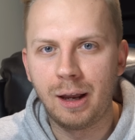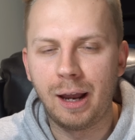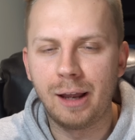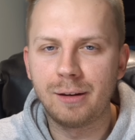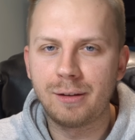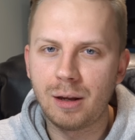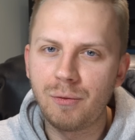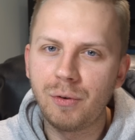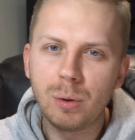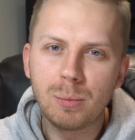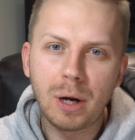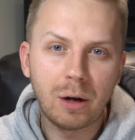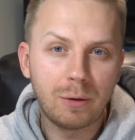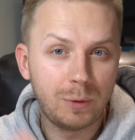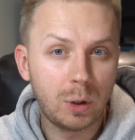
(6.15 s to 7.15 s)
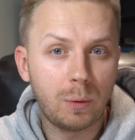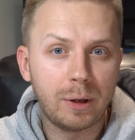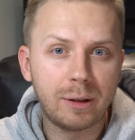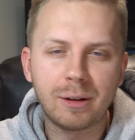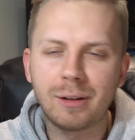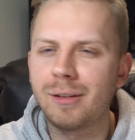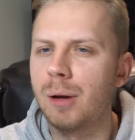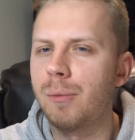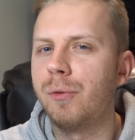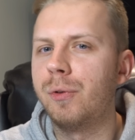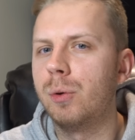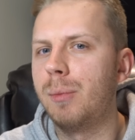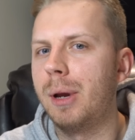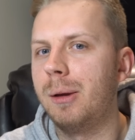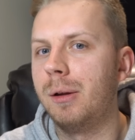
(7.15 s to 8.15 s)
And some of you might have noticed, some of
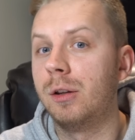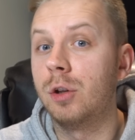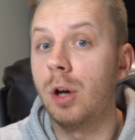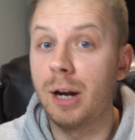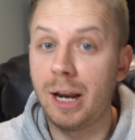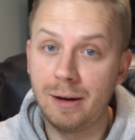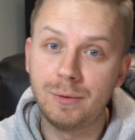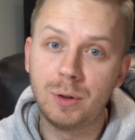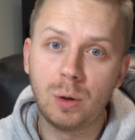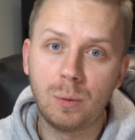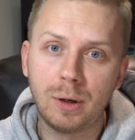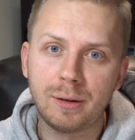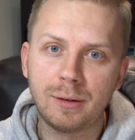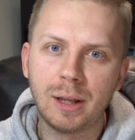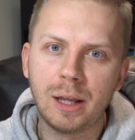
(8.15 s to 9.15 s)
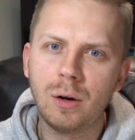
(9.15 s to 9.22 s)
you may not have noticed.